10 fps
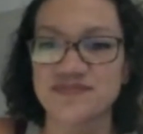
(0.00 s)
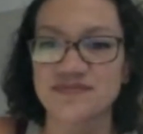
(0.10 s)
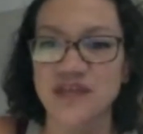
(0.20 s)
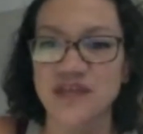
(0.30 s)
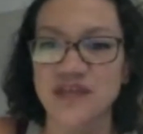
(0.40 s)

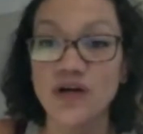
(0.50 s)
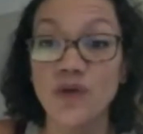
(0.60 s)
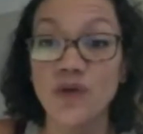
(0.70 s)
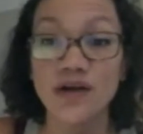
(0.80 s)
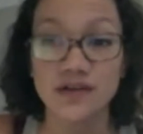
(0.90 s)
What
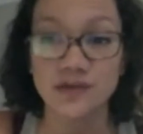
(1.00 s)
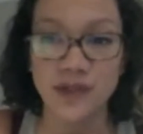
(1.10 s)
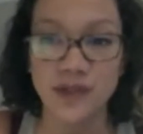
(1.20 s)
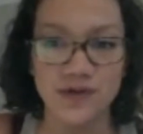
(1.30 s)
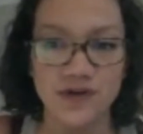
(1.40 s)
watercolor
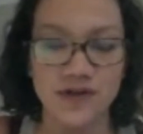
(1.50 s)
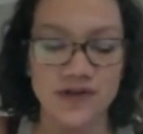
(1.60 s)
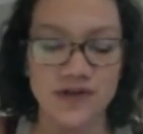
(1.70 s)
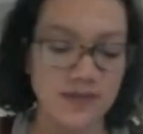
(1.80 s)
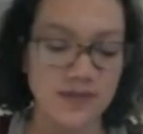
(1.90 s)

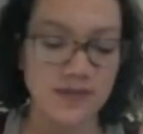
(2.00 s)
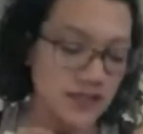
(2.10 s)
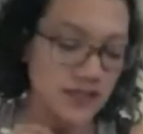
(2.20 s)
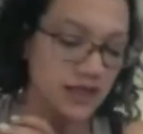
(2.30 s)
paper am I using?